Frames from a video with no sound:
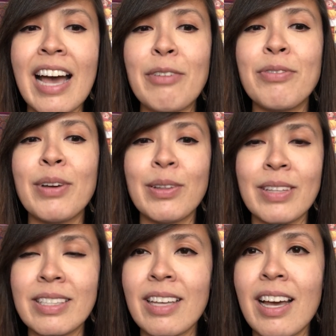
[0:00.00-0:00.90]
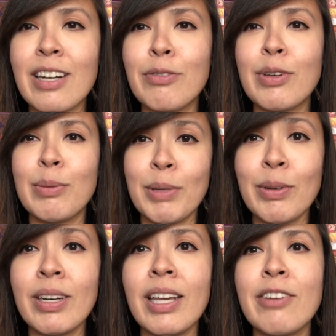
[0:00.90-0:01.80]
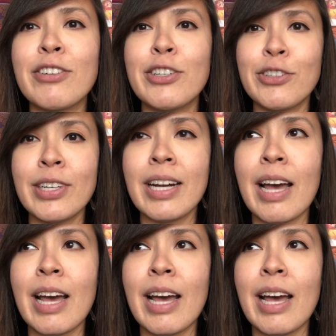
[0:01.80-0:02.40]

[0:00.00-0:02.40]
I felt this kind of community retreat